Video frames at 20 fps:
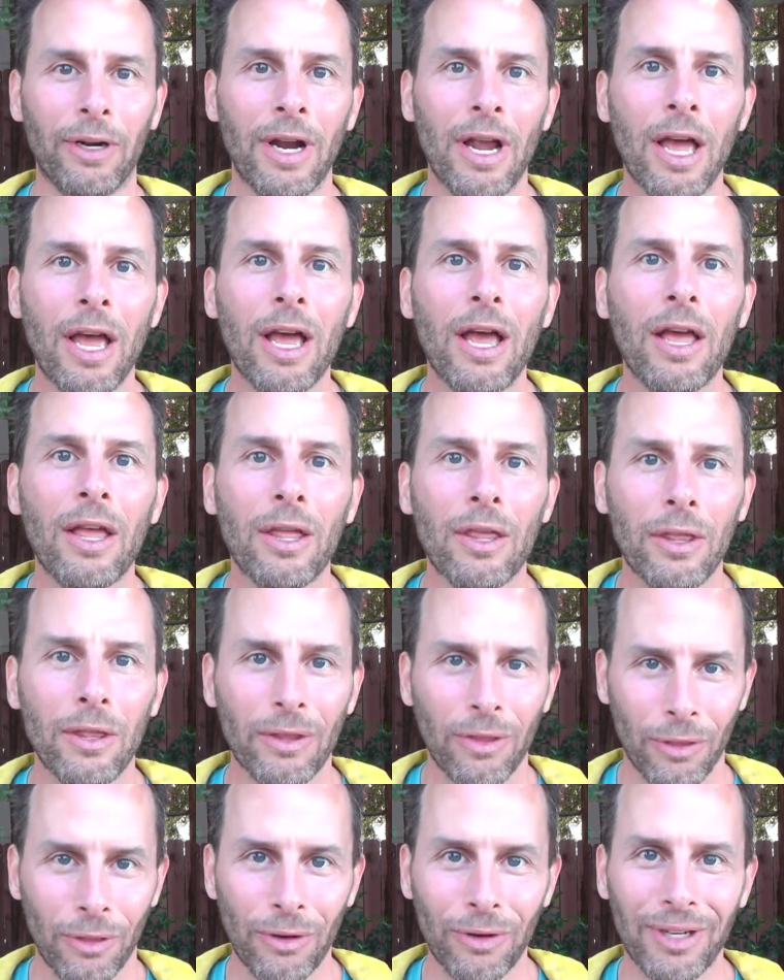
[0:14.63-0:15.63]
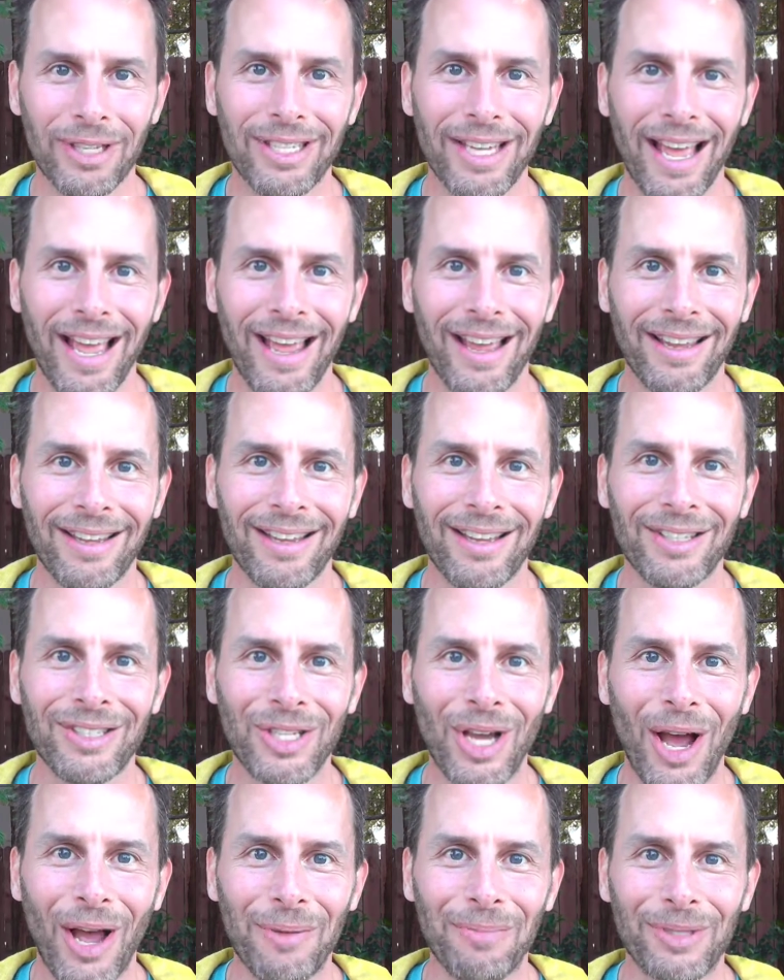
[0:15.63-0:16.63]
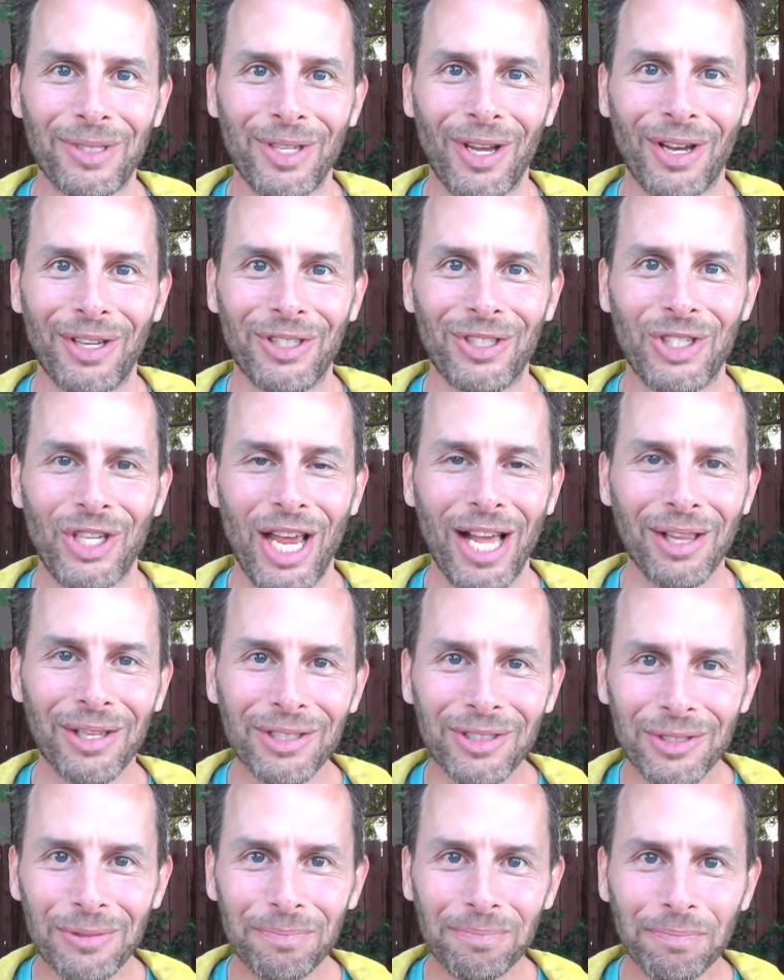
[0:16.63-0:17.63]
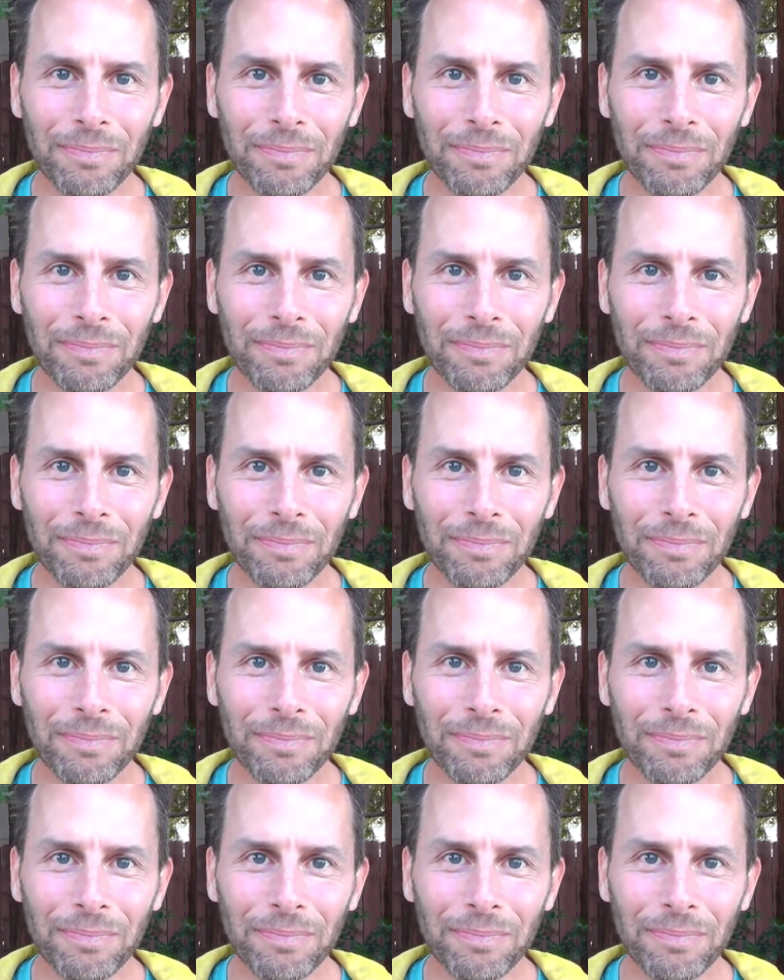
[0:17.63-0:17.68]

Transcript: 30-day Thai massage challenge.